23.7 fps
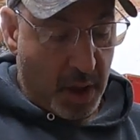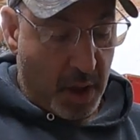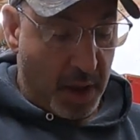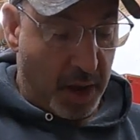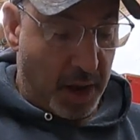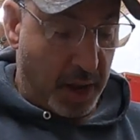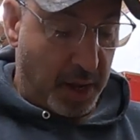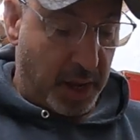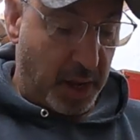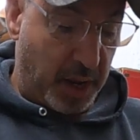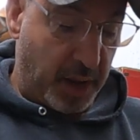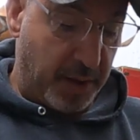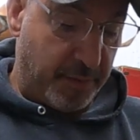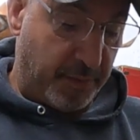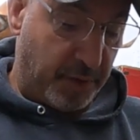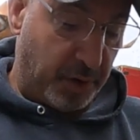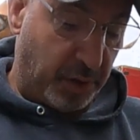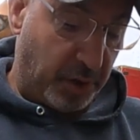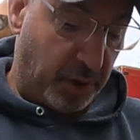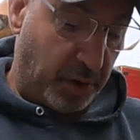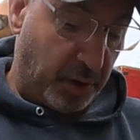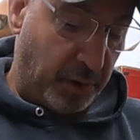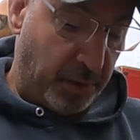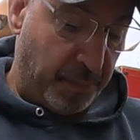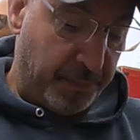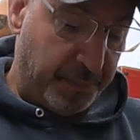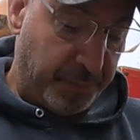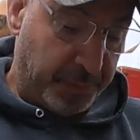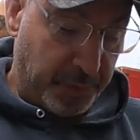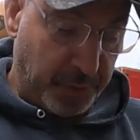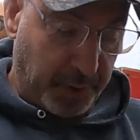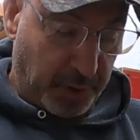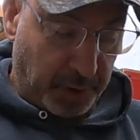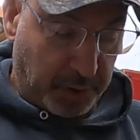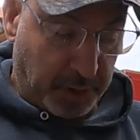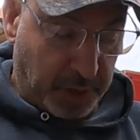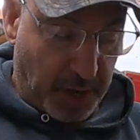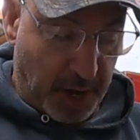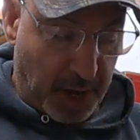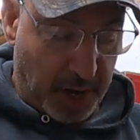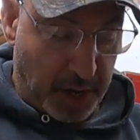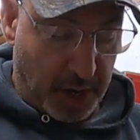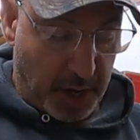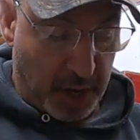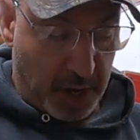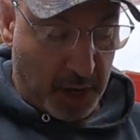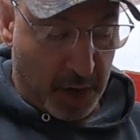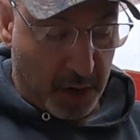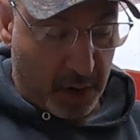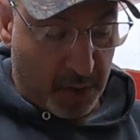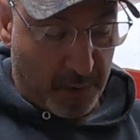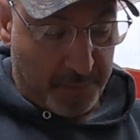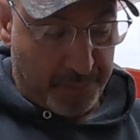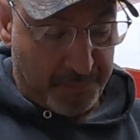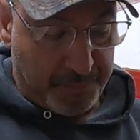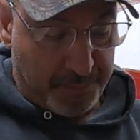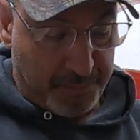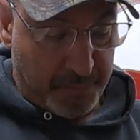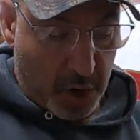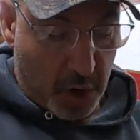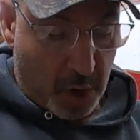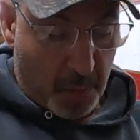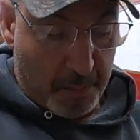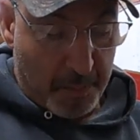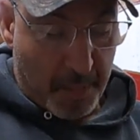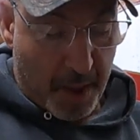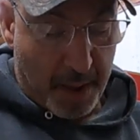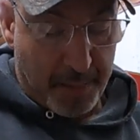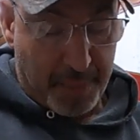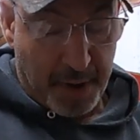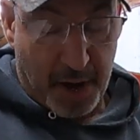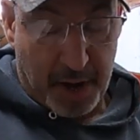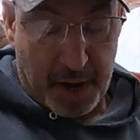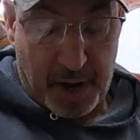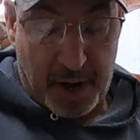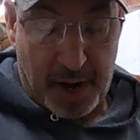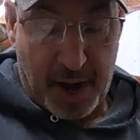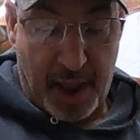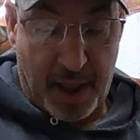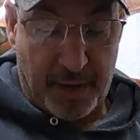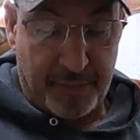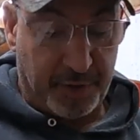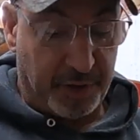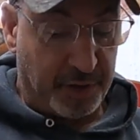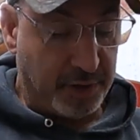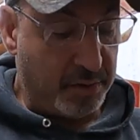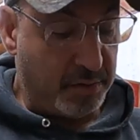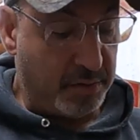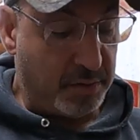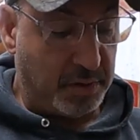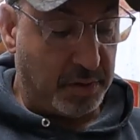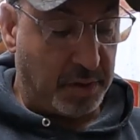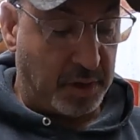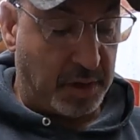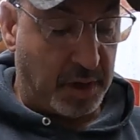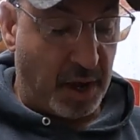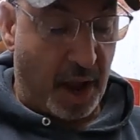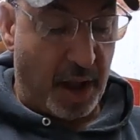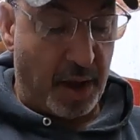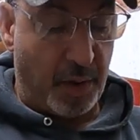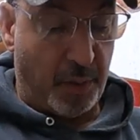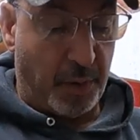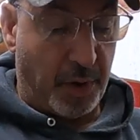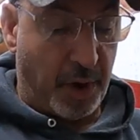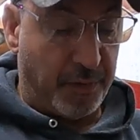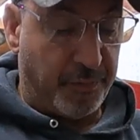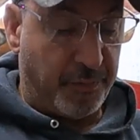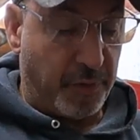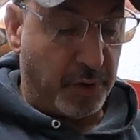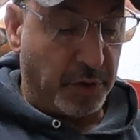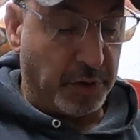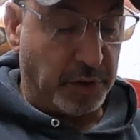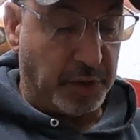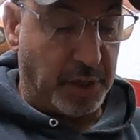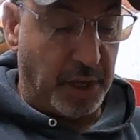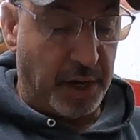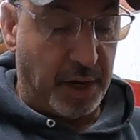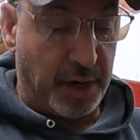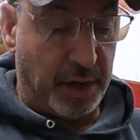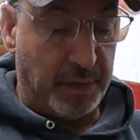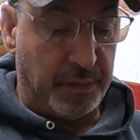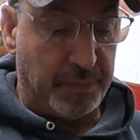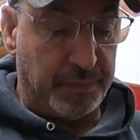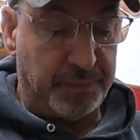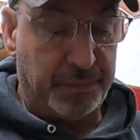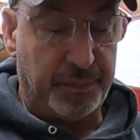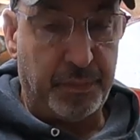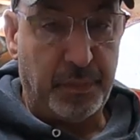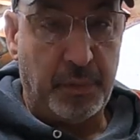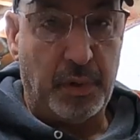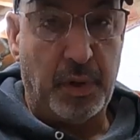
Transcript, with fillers: And I could give it a little tighten here. You know, maybe I didn't have it tight when I first did it.